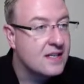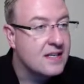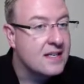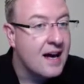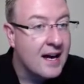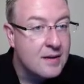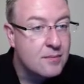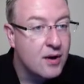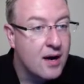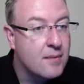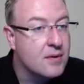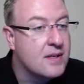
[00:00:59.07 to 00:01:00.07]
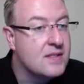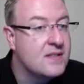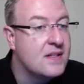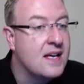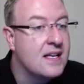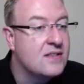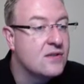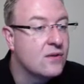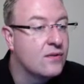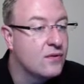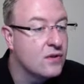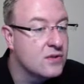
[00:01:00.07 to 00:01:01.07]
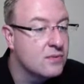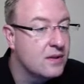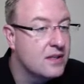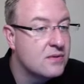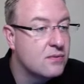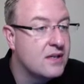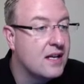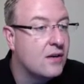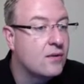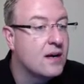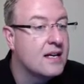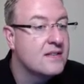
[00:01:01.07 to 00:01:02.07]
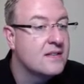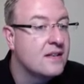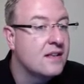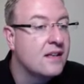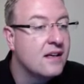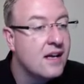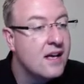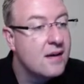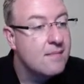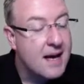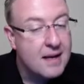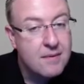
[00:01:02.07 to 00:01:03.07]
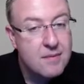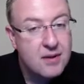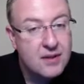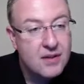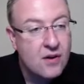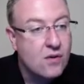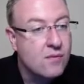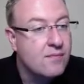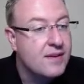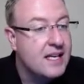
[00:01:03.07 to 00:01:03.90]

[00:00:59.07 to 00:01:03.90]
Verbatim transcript: uh, nine properties today. So, the first one is Riddell Crescent, Mattamy Built Home.